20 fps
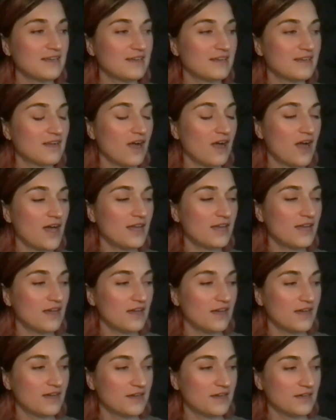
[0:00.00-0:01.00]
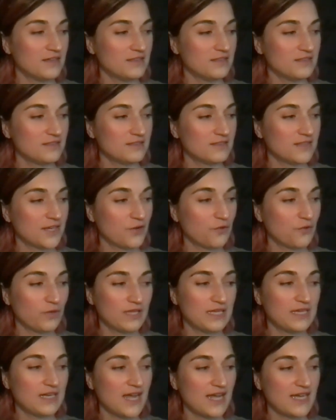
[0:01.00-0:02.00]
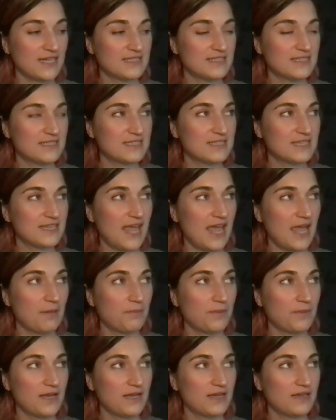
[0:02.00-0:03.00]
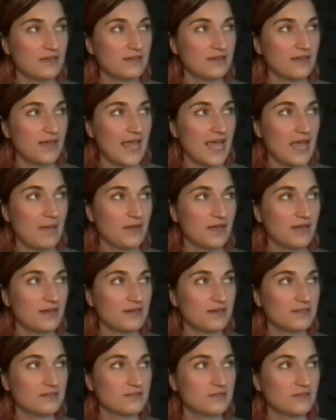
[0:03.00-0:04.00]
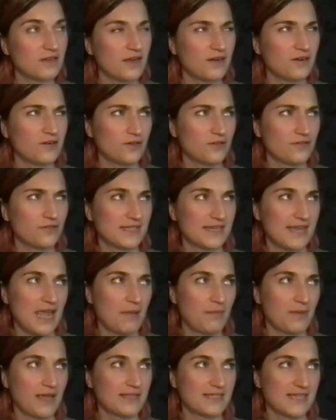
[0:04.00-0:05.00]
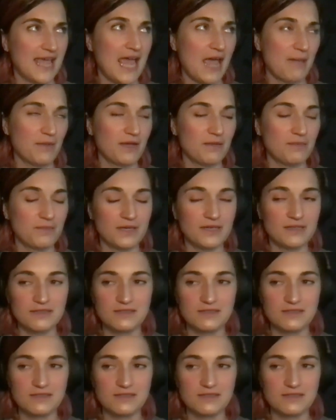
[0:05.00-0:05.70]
got a really nice camping hammock. I don't know if it's a hammock, but